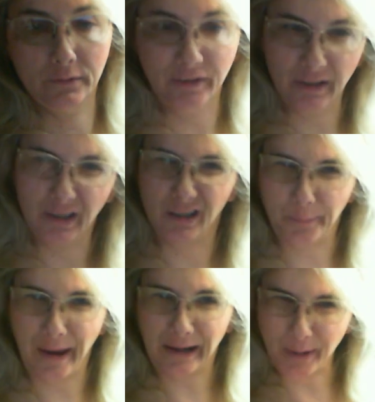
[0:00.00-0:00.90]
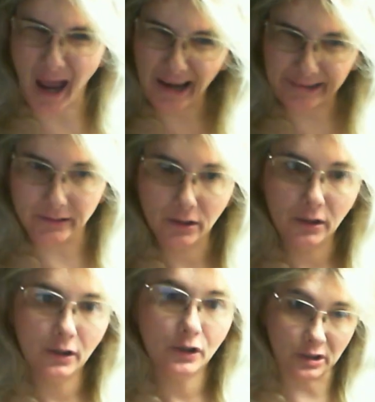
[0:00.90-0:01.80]
Fitting in the back pocket.
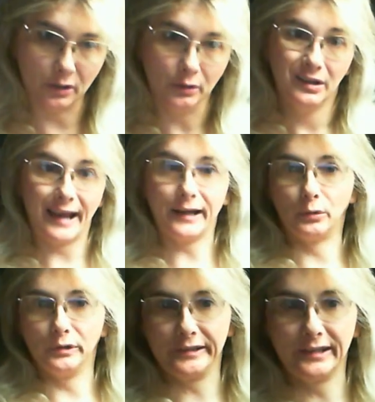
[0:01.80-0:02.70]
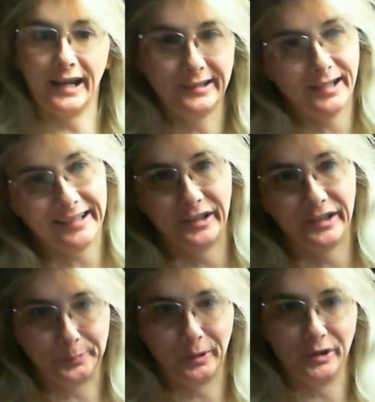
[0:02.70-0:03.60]
So, I don't really, I carry
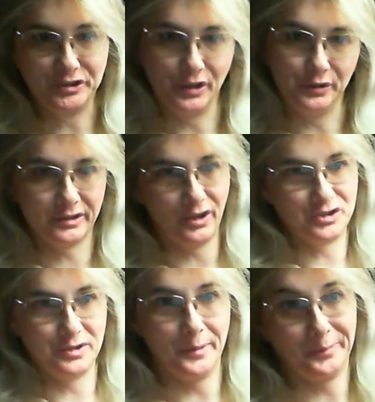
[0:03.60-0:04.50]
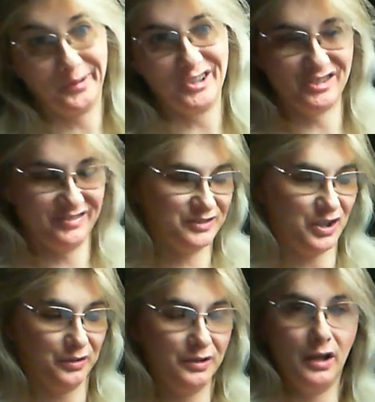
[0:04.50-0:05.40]
a purse, so it goes in my purse.
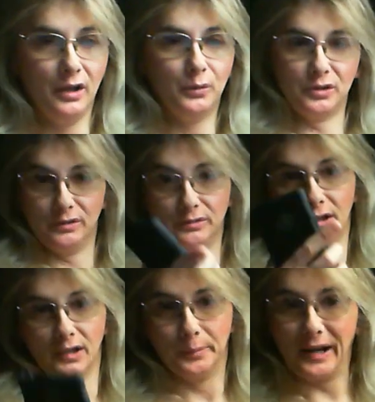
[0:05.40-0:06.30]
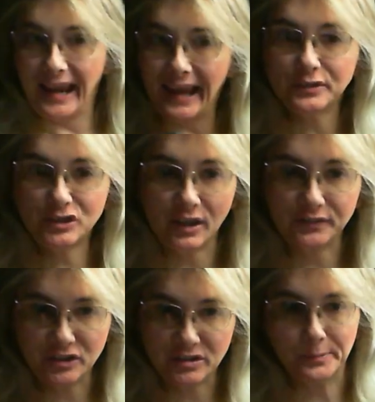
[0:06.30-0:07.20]
So, well, but I have
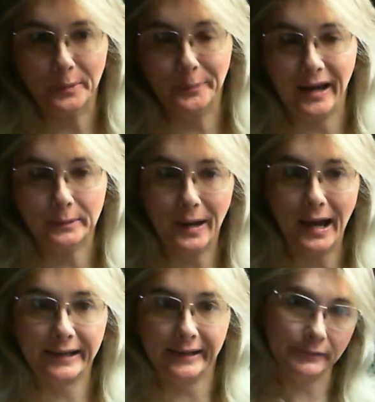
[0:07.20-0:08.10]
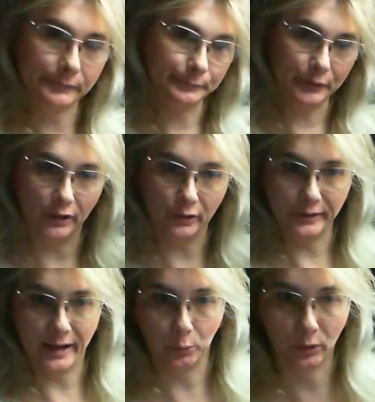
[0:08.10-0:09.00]
stuffed this in my back pocket, you know,
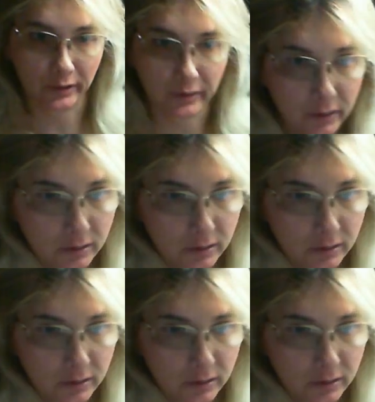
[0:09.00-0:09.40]
at work.